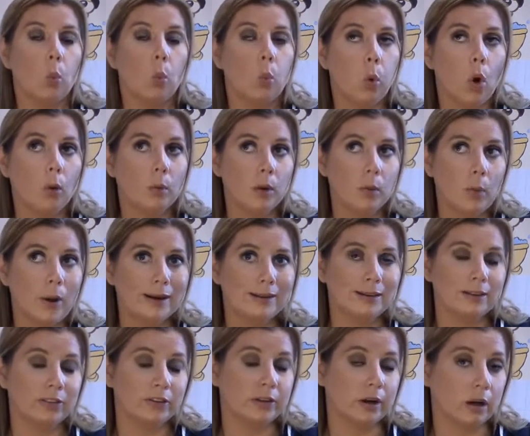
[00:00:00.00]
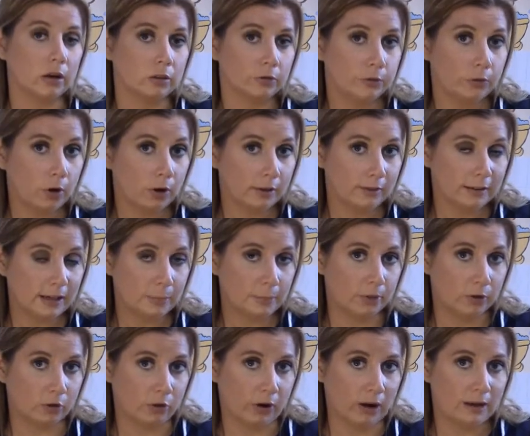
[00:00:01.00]
What we want is the dog to fall asleep
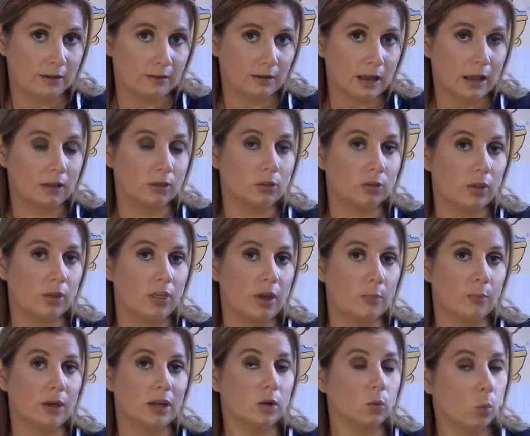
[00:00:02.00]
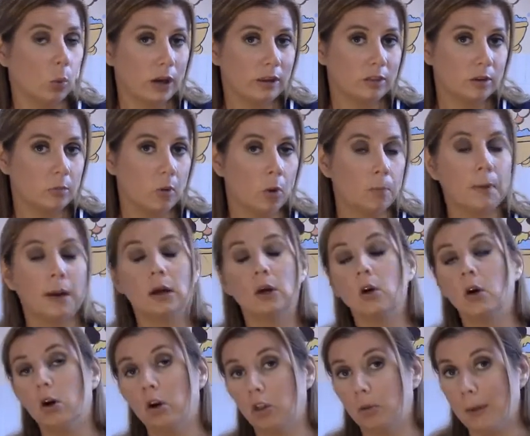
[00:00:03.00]
in the crate so that then we can wake them up and
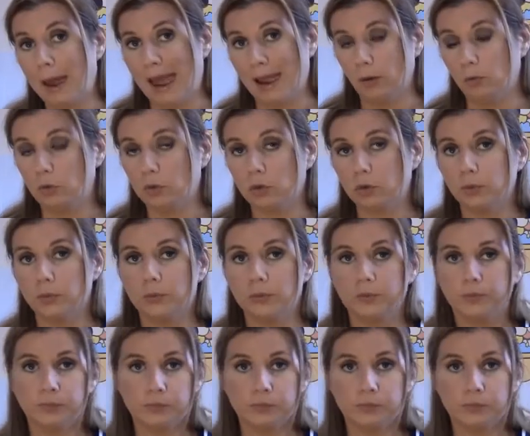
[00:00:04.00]
call them out